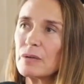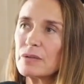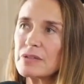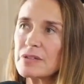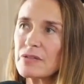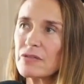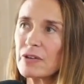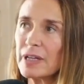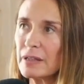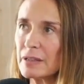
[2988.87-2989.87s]
I was
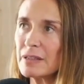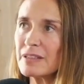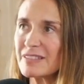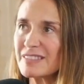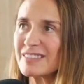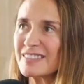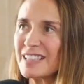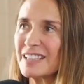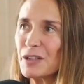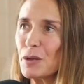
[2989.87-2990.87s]
threatened
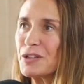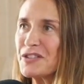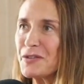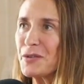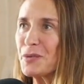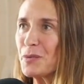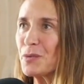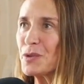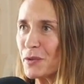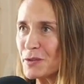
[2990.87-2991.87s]
in no
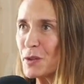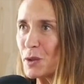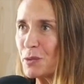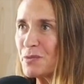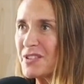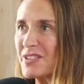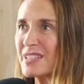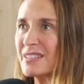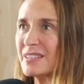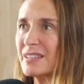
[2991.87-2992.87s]
uncertain
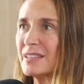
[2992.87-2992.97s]
terms.